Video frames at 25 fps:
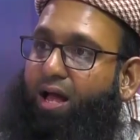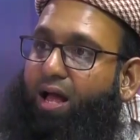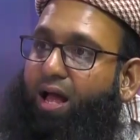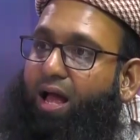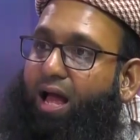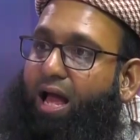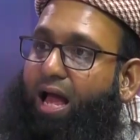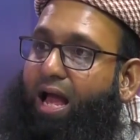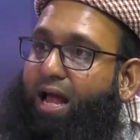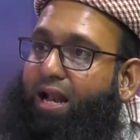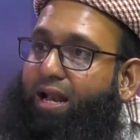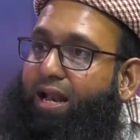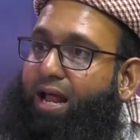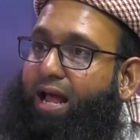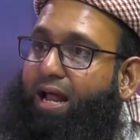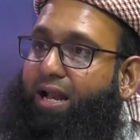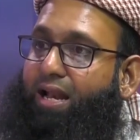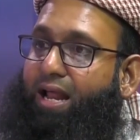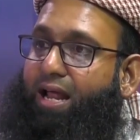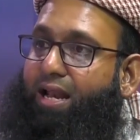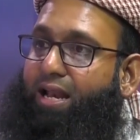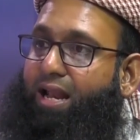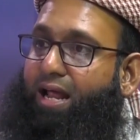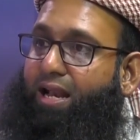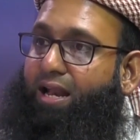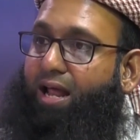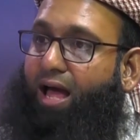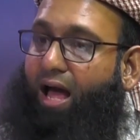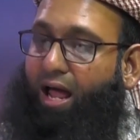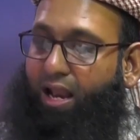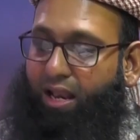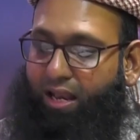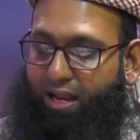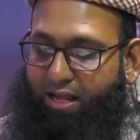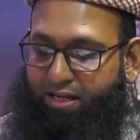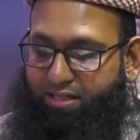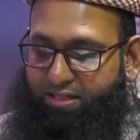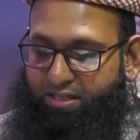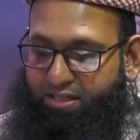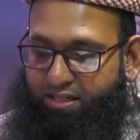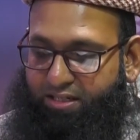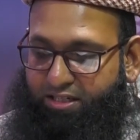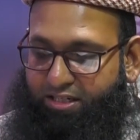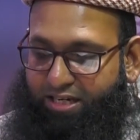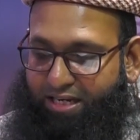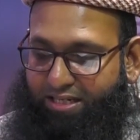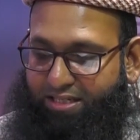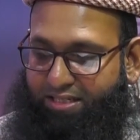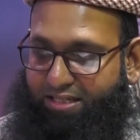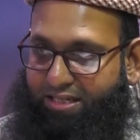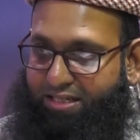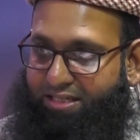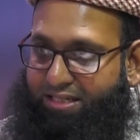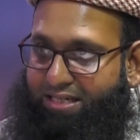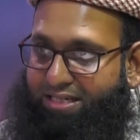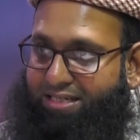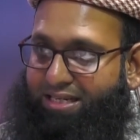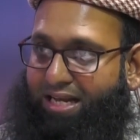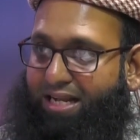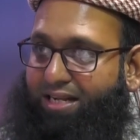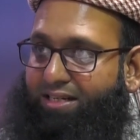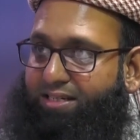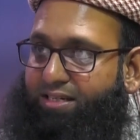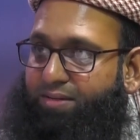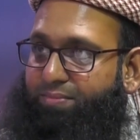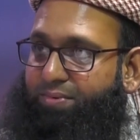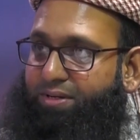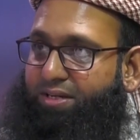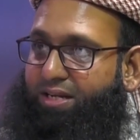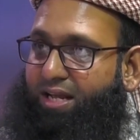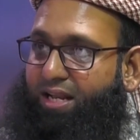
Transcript: And, and, and, and Allah's justice is ultimate,